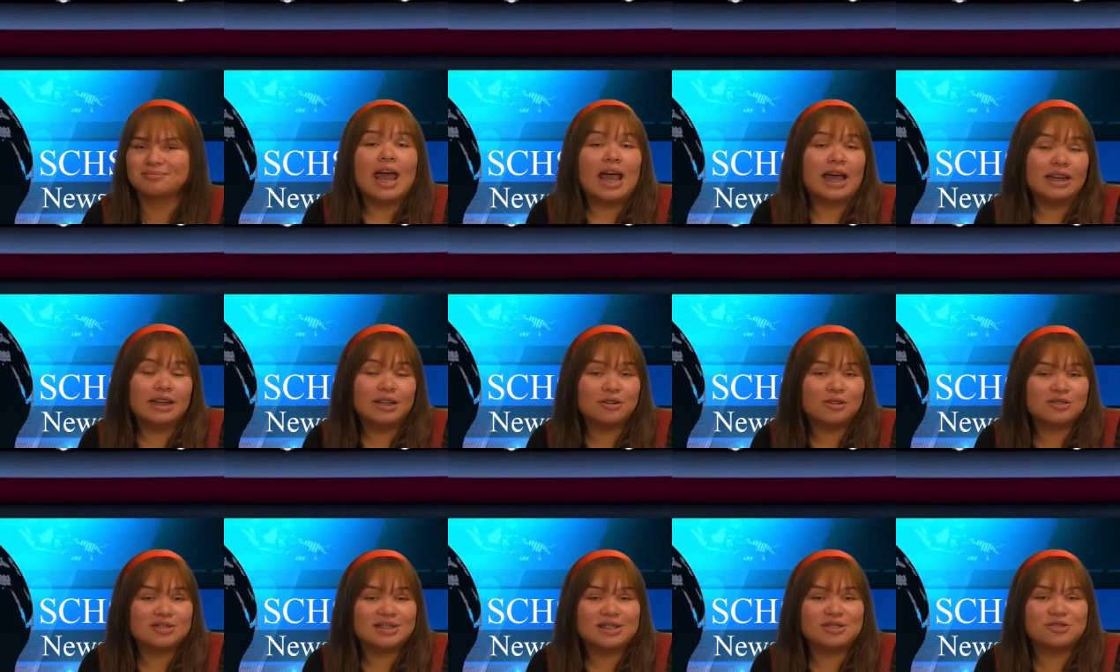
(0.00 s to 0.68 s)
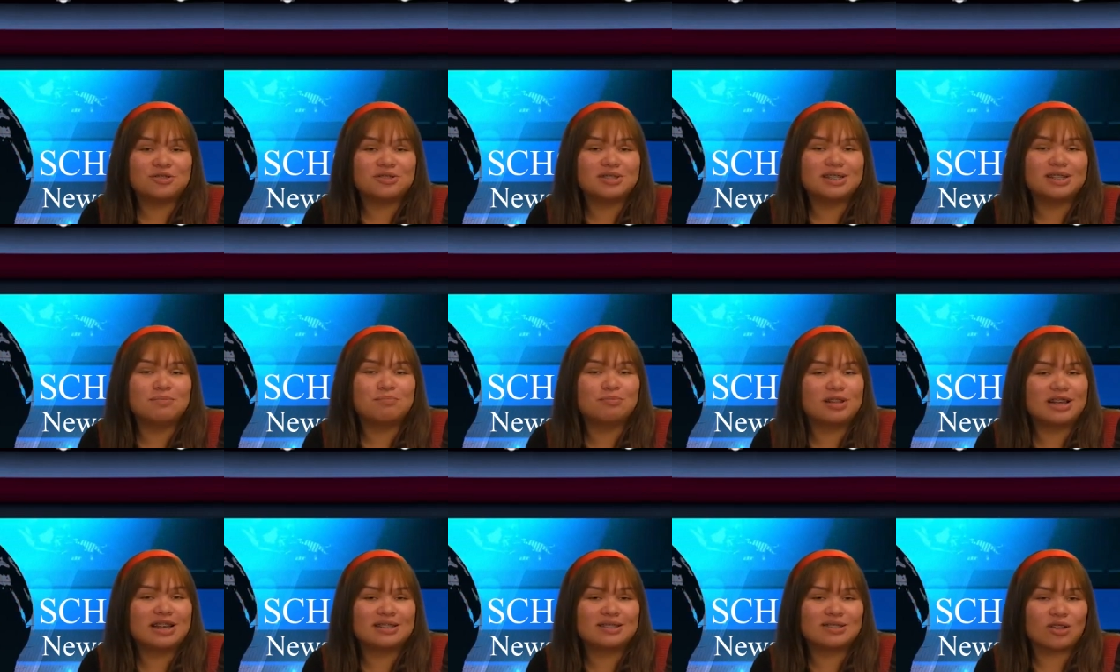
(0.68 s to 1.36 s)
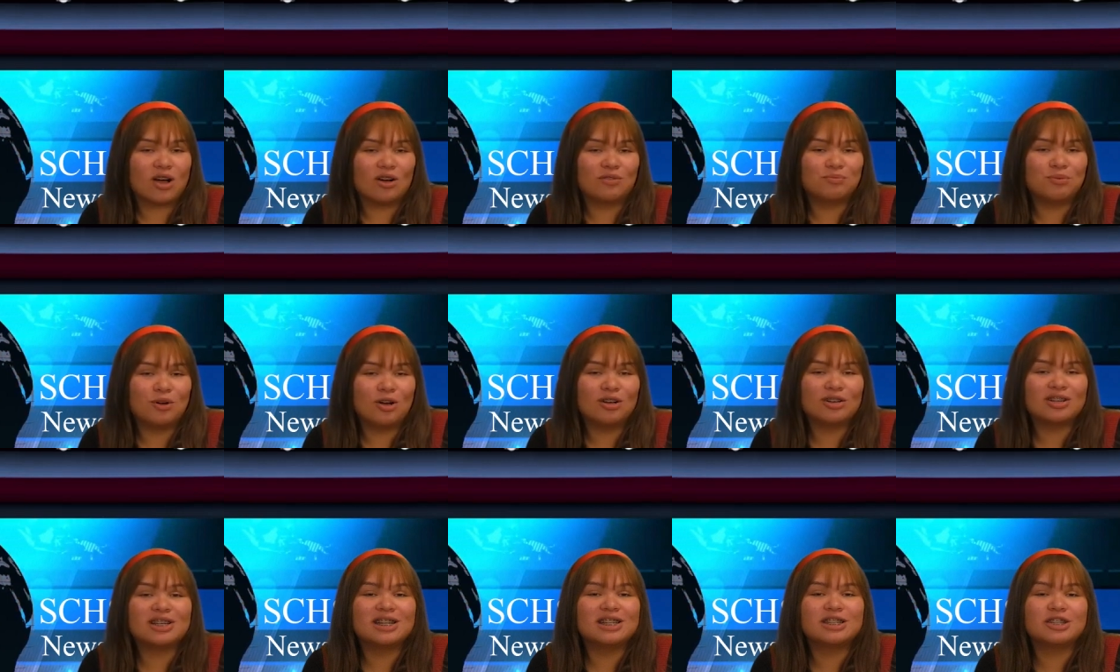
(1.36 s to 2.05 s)
Any girls interested in playing
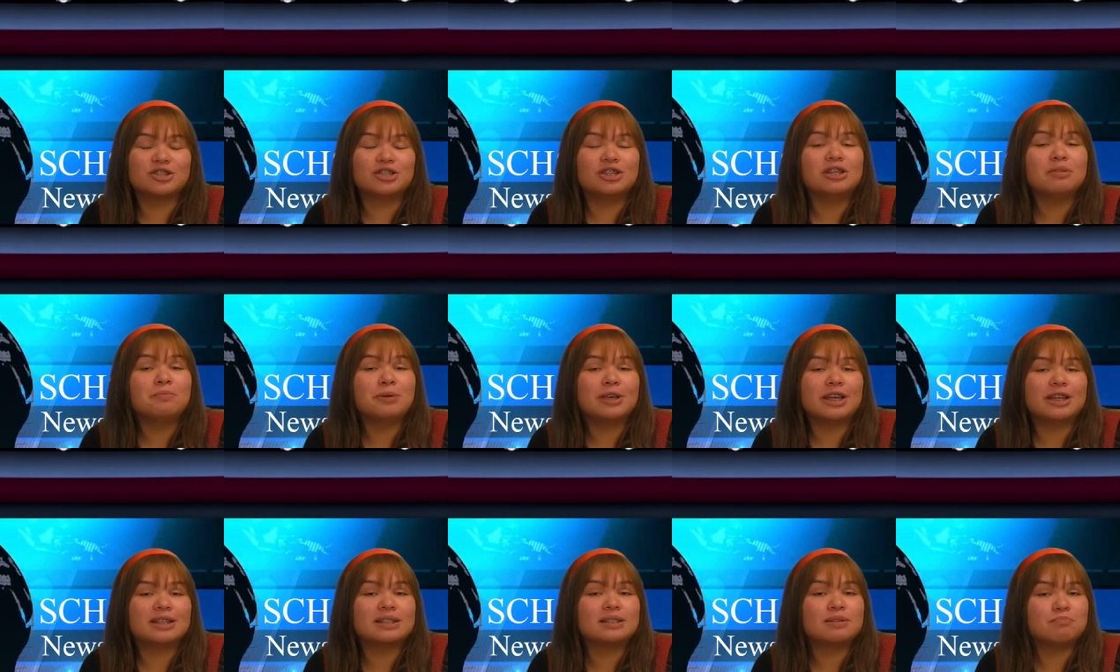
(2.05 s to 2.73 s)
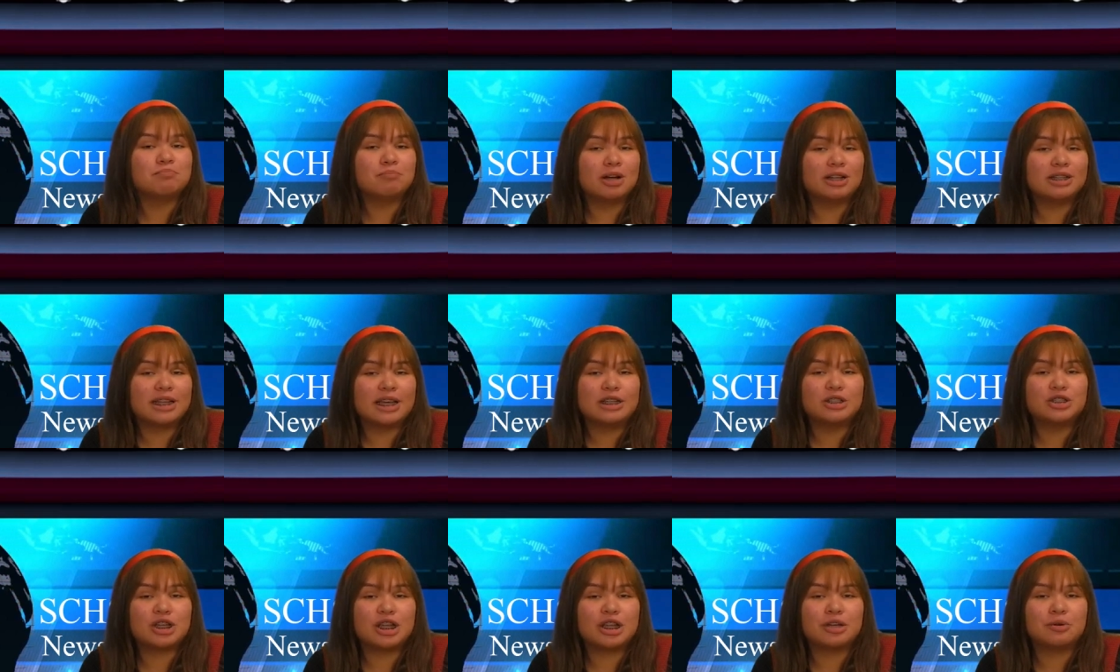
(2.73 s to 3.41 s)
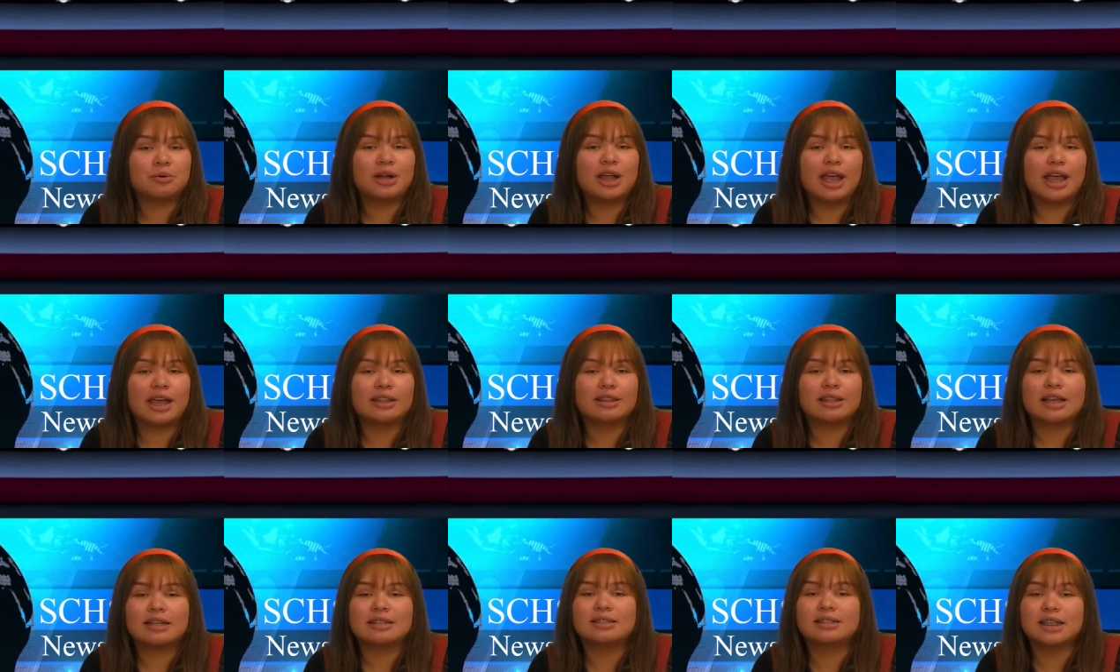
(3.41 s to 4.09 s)
softball, conditioning begins Monday, January
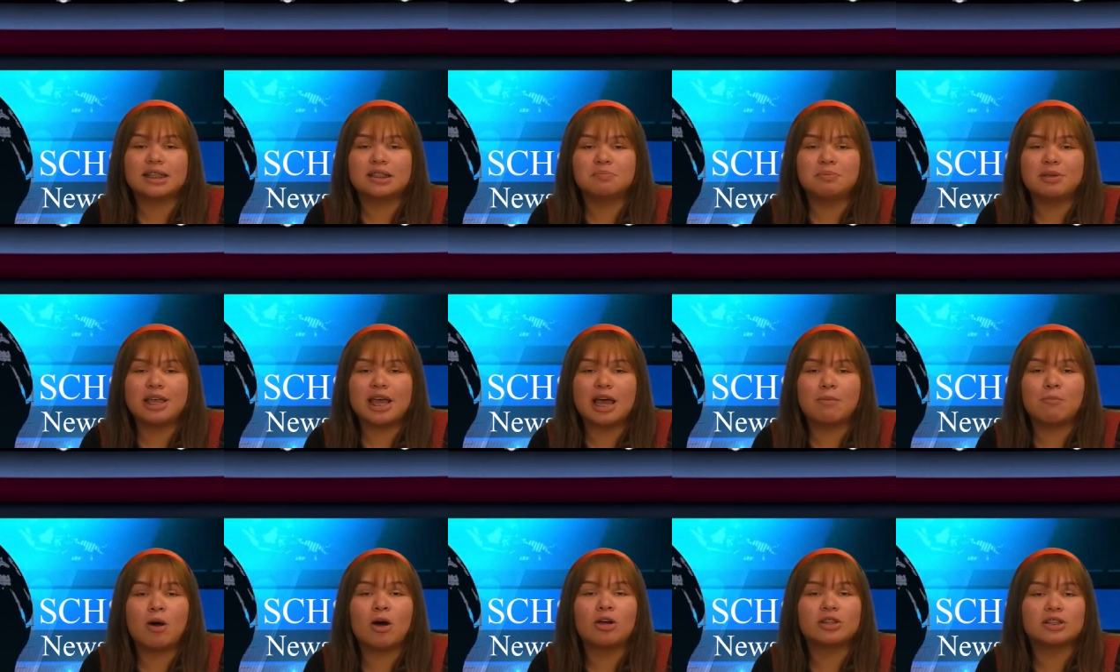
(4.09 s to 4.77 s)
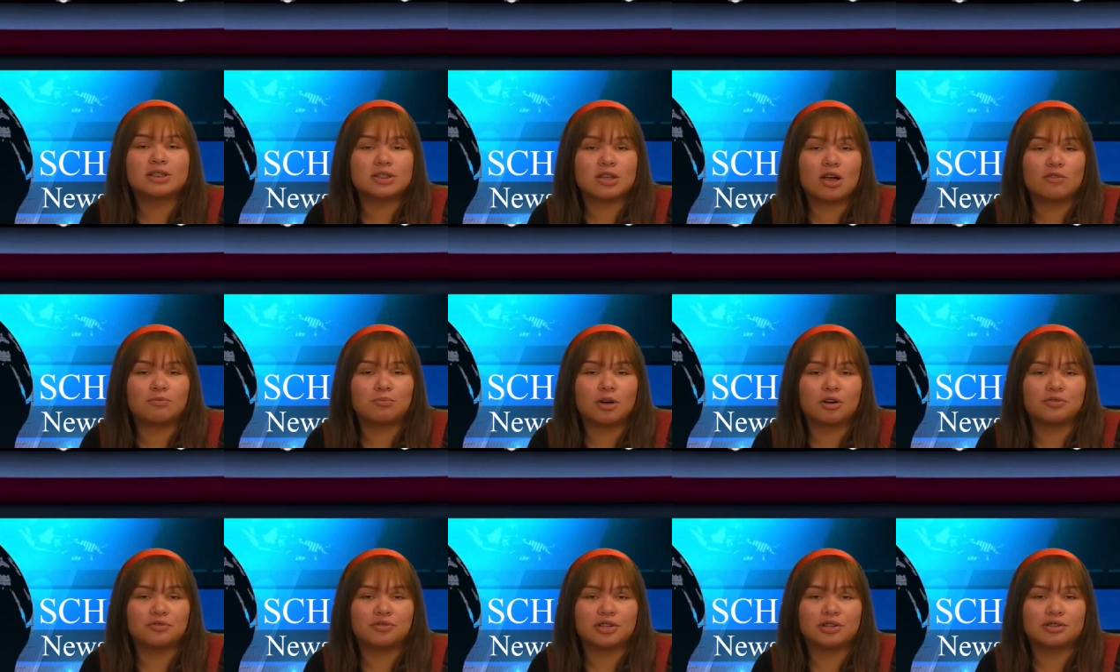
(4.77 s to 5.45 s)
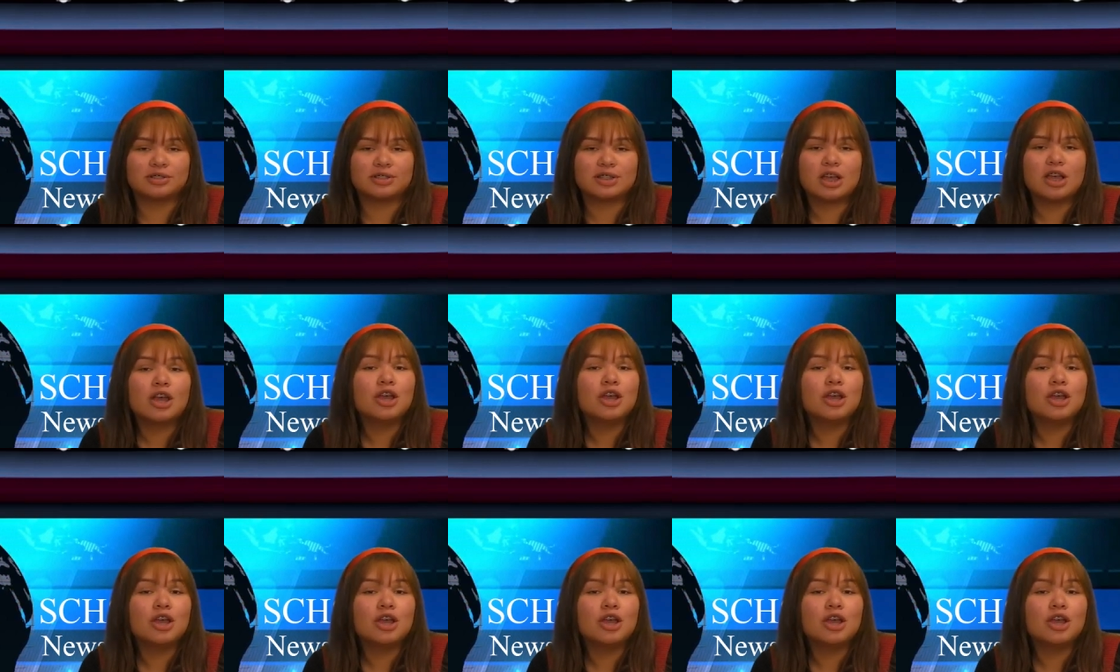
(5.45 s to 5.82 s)
8th at 6 p.m. on the softball field.